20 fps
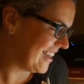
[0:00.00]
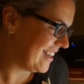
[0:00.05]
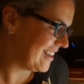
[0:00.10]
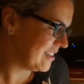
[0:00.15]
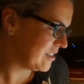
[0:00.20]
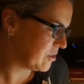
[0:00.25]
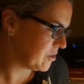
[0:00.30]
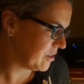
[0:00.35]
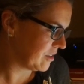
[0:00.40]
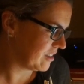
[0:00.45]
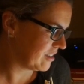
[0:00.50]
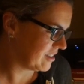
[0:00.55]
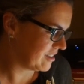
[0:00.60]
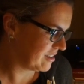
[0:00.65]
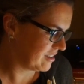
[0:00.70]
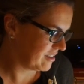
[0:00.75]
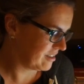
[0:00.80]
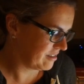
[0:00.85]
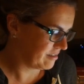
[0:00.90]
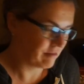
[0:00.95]
ladies'
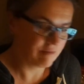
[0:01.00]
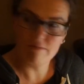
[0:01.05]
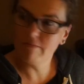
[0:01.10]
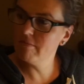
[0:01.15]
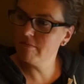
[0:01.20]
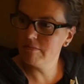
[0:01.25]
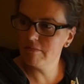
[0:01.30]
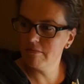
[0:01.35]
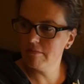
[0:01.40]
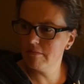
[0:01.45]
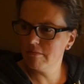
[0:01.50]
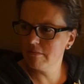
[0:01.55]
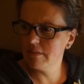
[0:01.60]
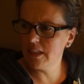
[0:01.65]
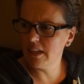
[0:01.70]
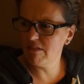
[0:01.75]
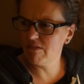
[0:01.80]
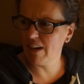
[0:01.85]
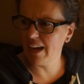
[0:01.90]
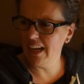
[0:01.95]
tools. Is it